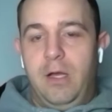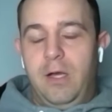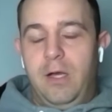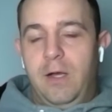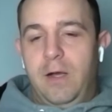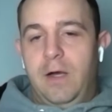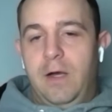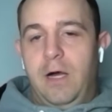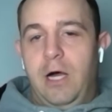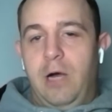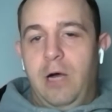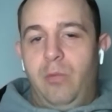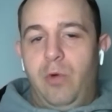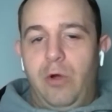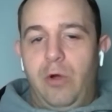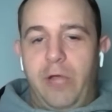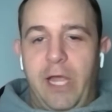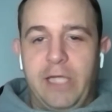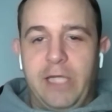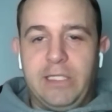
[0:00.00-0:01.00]
Well,
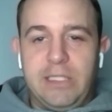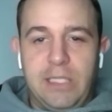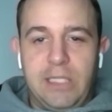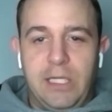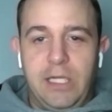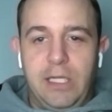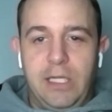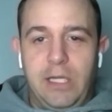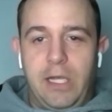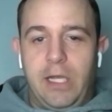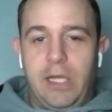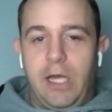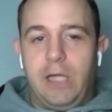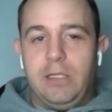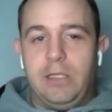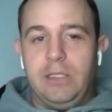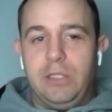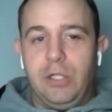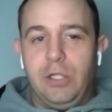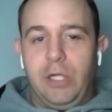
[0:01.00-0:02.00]
Kansas City, they kind
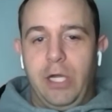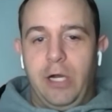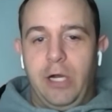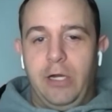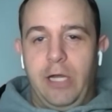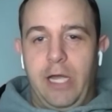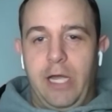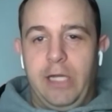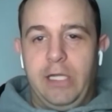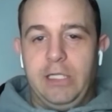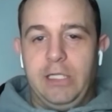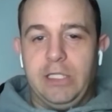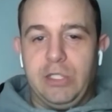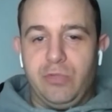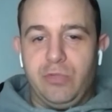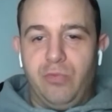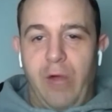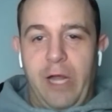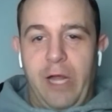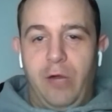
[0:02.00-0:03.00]
of took care of that. They just
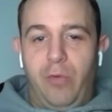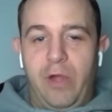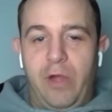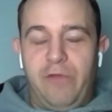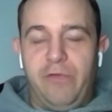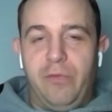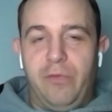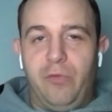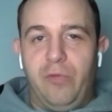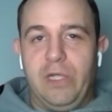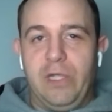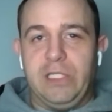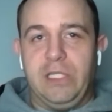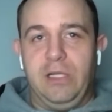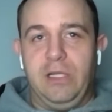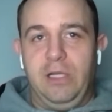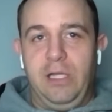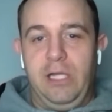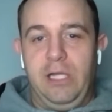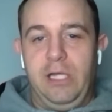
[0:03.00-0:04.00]
ran away from the rest of
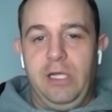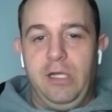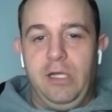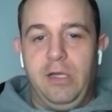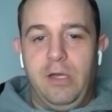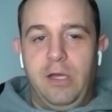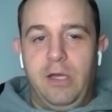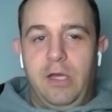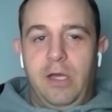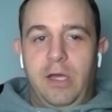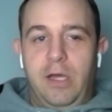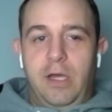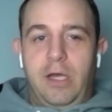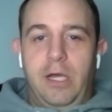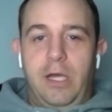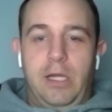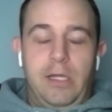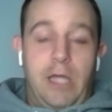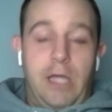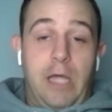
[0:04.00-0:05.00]
the league.
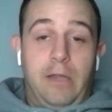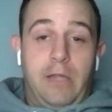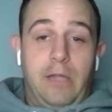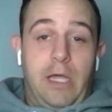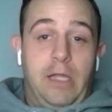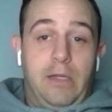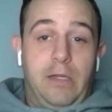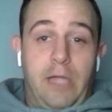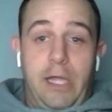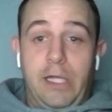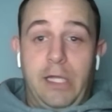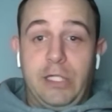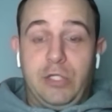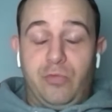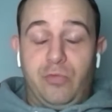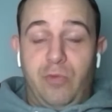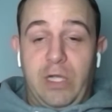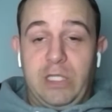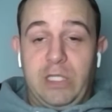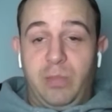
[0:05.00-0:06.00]
And that they get to
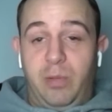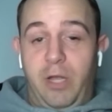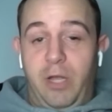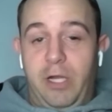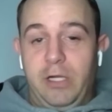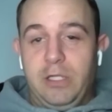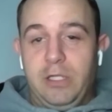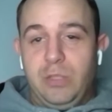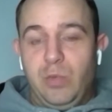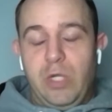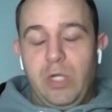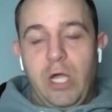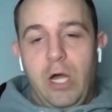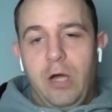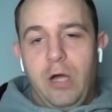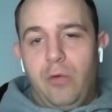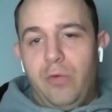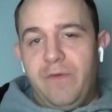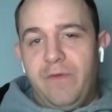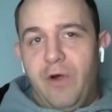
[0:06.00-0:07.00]
rest players. We've
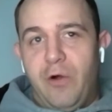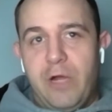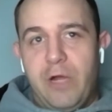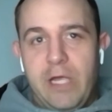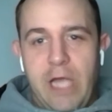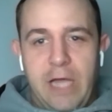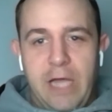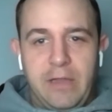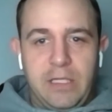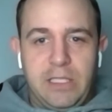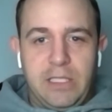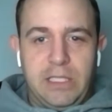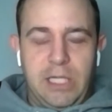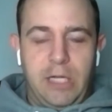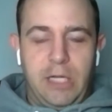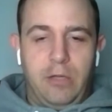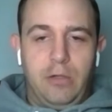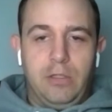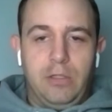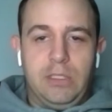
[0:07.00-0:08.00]
already got the
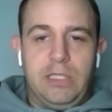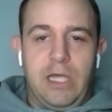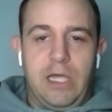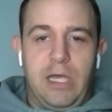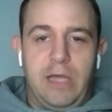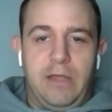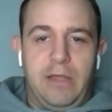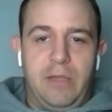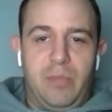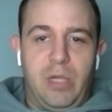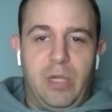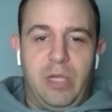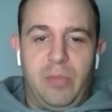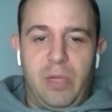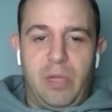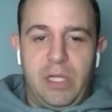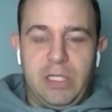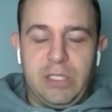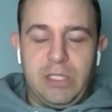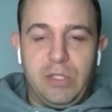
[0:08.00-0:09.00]
Steelers. I think Big
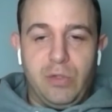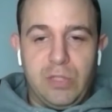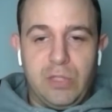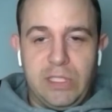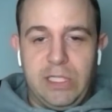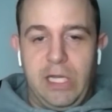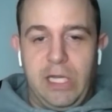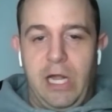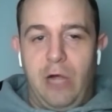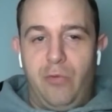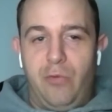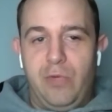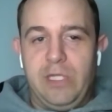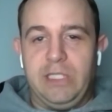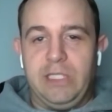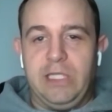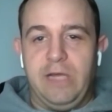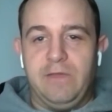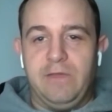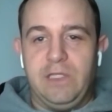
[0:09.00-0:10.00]
Ben's going to sit out week
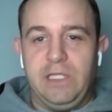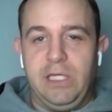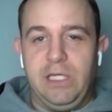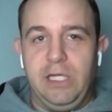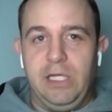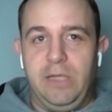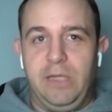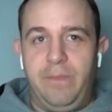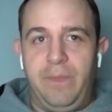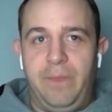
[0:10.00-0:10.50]
17